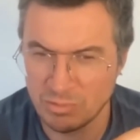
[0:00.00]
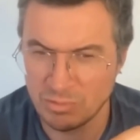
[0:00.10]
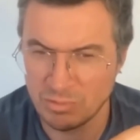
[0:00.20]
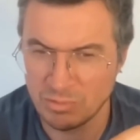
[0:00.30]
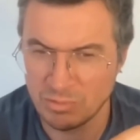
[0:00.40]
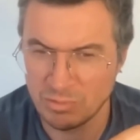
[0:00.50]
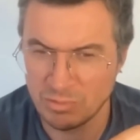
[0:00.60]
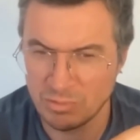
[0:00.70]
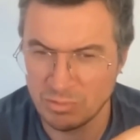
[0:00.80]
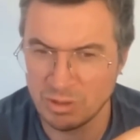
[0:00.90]

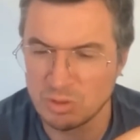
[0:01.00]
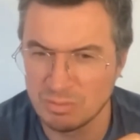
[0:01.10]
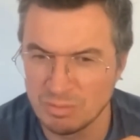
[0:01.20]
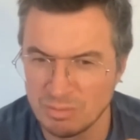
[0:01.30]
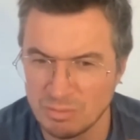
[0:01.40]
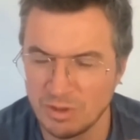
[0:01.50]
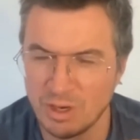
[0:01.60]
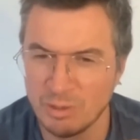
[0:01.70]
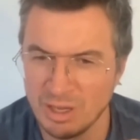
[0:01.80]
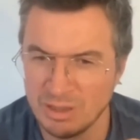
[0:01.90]
most
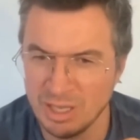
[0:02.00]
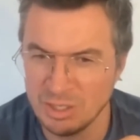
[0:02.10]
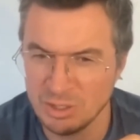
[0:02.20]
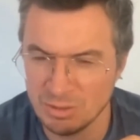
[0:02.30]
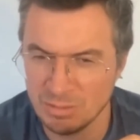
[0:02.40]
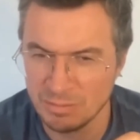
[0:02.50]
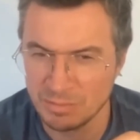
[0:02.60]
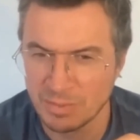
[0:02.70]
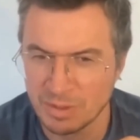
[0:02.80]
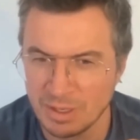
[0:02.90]
phenomena in
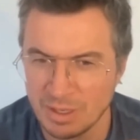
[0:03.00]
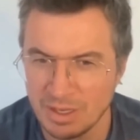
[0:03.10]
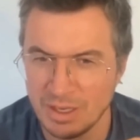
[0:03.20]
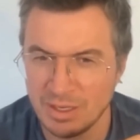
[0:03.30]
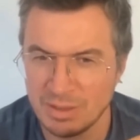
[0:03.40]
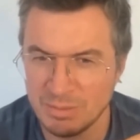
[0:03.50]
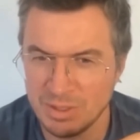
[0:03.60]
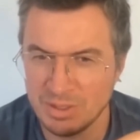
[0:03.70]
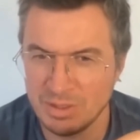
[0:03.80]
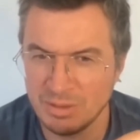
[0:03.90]
nature,
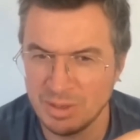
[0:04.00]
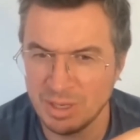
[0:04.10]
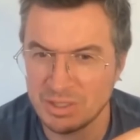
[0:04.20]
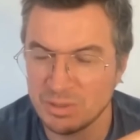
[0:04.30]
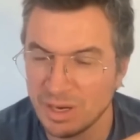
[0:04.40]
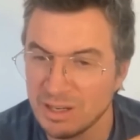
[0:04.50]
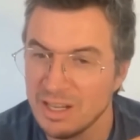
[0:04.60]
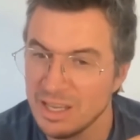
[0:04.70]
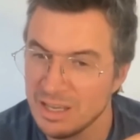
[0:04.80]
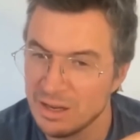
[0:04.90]
is
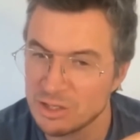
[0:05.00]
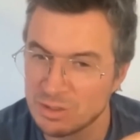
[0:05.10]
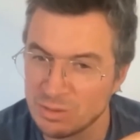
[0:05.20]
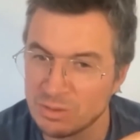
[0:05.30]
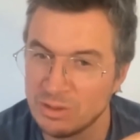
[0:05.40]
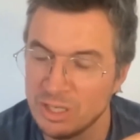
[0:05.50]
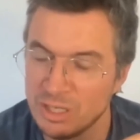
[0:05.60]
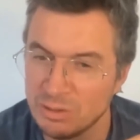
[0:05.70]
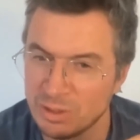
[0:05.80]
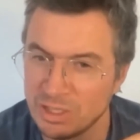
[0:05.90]
strictly irrational,
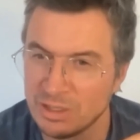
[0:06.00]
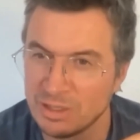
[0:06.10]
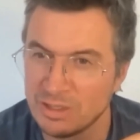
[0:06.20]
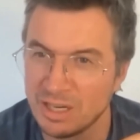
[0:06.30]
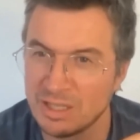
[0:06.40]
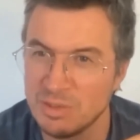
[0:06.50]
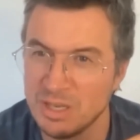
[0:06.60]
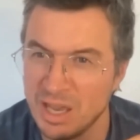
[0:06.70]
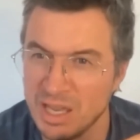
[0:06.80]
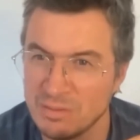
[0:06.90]
literally, that it
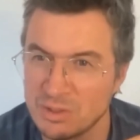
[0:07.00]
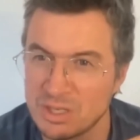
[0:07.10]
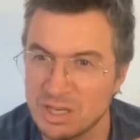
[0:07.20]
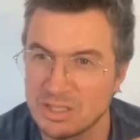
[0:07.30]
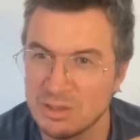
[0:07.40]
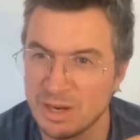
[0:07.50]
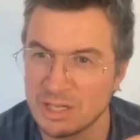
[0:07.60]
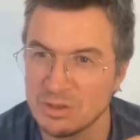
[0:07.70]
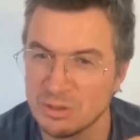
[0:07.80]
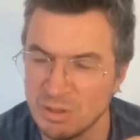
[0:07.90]
behaves as an
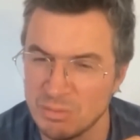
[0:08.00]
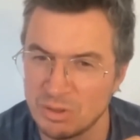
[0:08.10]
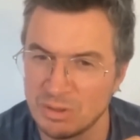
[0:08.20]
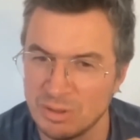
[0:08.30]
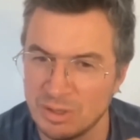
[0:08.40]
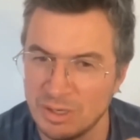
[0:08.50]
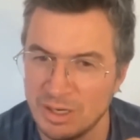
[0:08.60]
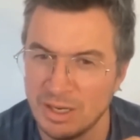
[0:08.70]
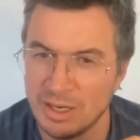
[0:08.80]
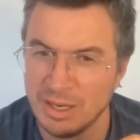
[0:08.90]
irrational number.
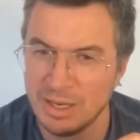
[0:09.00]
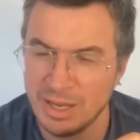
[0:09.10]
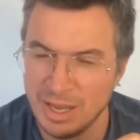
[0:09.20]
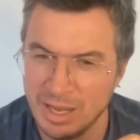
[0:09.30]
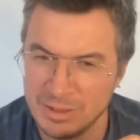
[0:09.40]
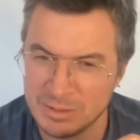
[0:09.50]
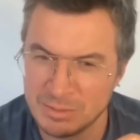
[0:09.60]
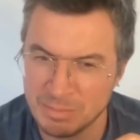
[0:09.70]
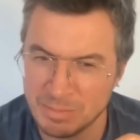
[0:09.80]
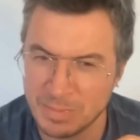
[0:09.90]
And